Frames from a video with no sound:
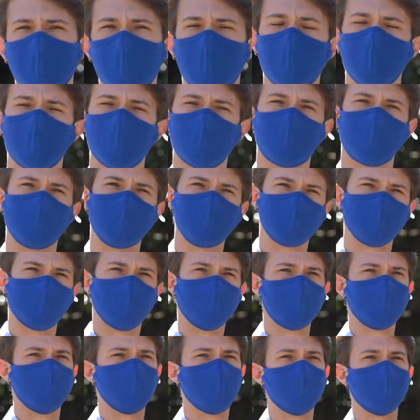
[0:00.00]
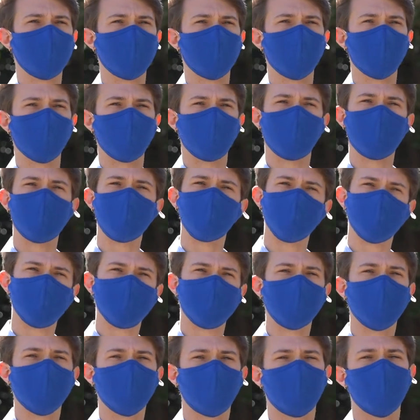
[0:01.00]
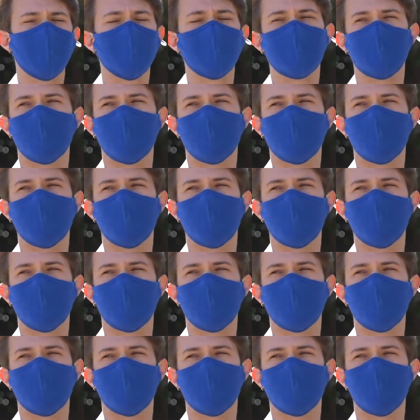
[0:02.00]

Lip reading: the first of which being all the project stuff,